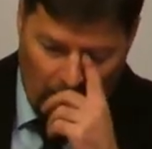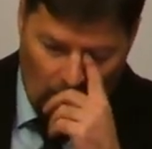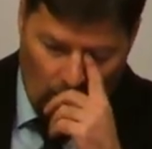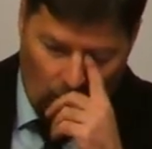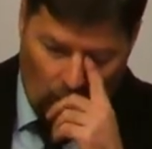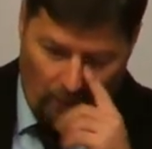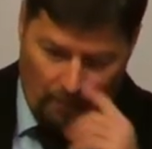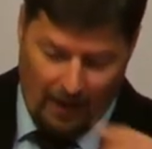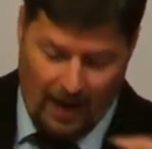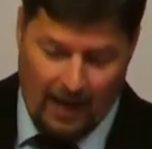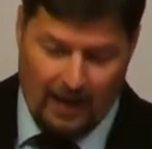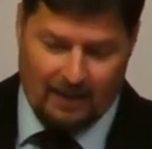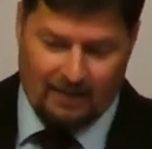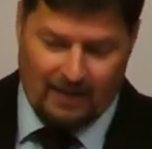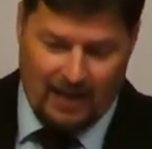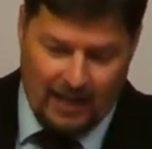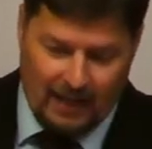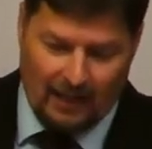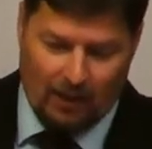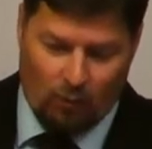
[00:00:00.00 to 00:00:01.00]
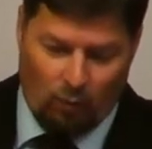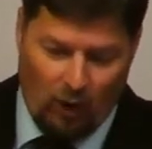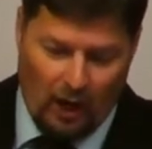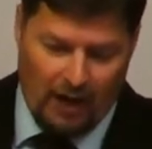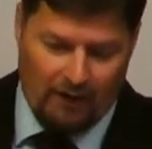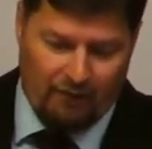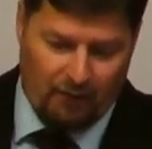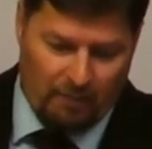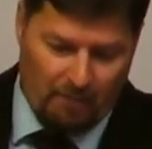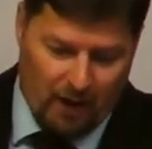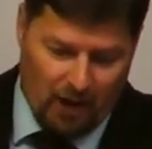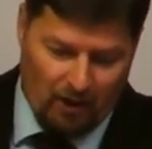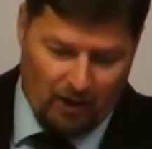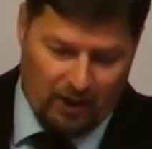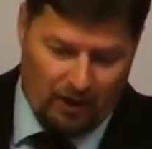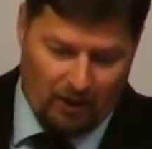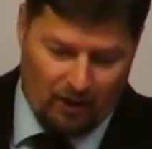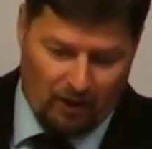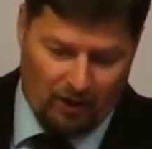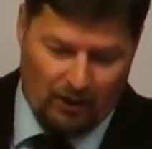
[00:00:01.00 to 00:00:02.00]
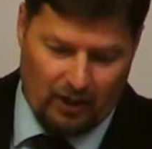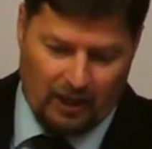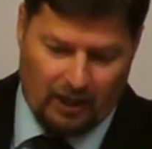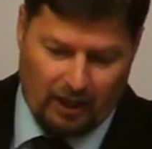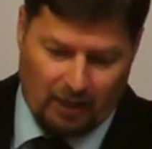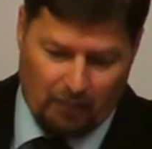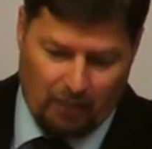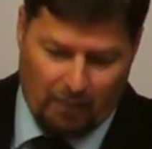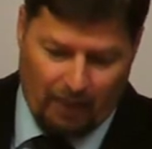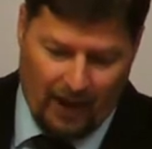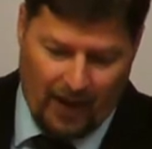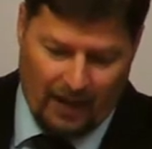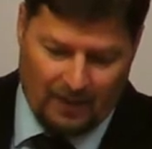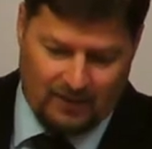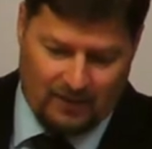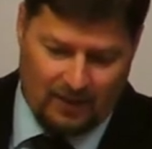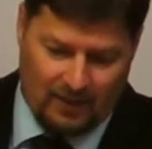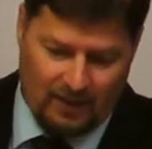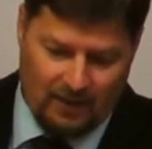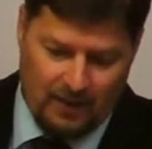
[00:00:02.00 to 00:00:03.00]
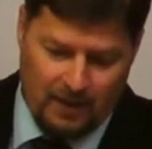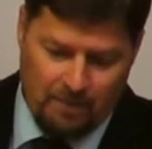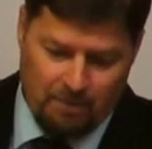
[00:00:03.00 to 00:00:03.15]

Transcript: When a man hath taken a wife and married her, and it come to pass that